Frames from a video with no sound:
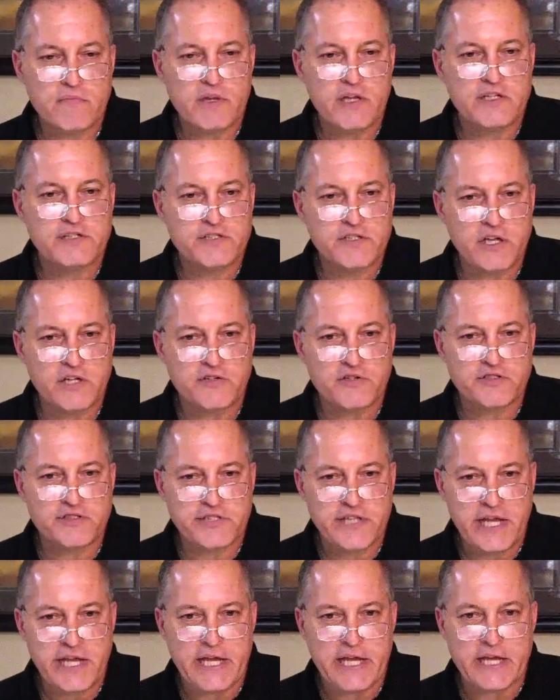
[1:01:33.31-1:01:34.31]
is to
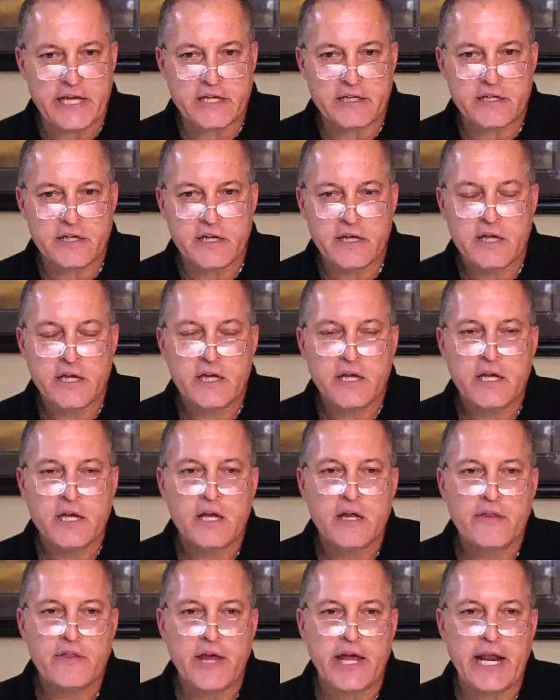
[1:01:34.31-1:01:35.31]
understand
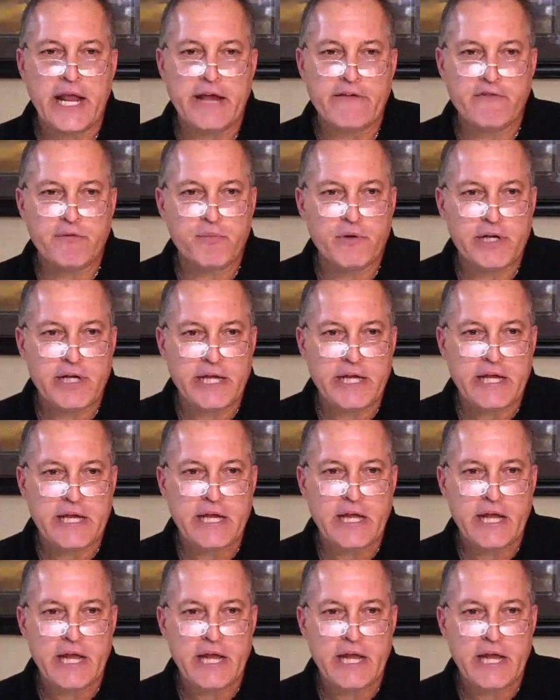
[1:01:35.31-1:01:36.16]
that everybody